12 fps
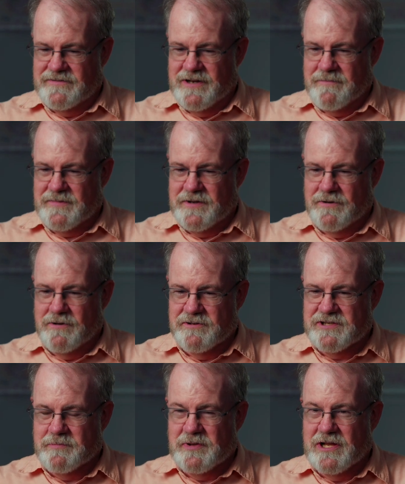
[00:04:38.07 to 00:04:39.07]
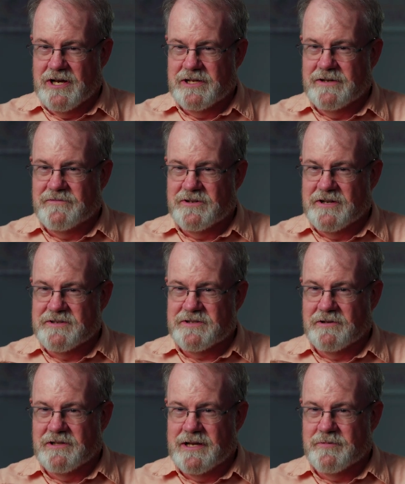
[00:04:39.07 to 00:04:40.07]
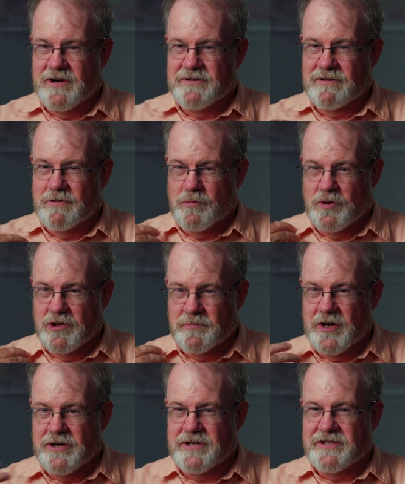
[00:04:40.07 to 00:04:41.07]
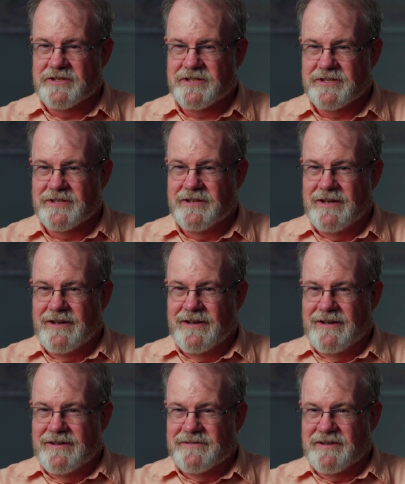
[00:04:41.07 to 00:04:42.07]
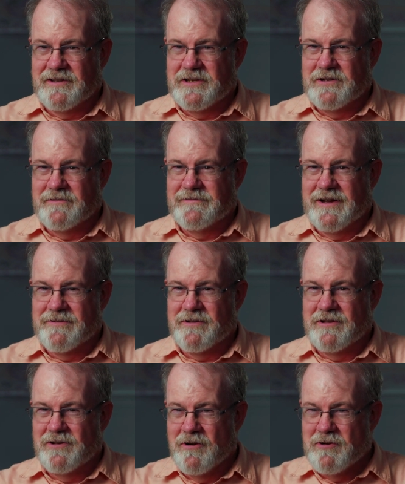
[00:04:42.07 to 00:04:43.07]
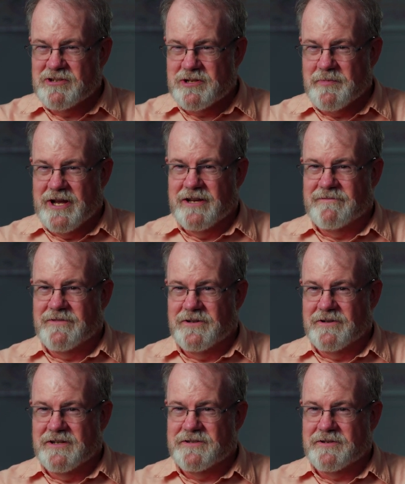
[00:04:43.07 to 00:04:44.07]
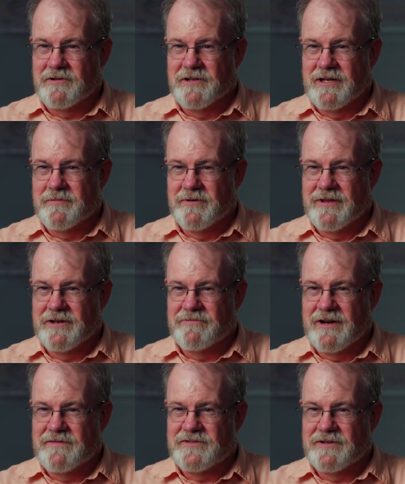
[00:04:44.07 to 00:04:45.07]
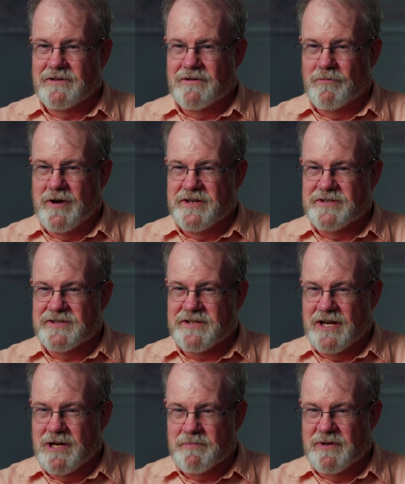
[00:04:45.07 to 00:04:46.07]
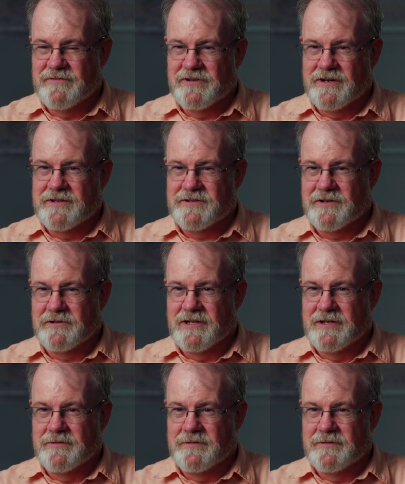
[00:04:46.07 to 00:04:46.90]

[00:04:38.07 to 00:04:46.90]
of dump the whole supply of your unskilled labor onto the world market, suddenly you've found a huge demand for your unskilled labor that drives the wages up of your unskilled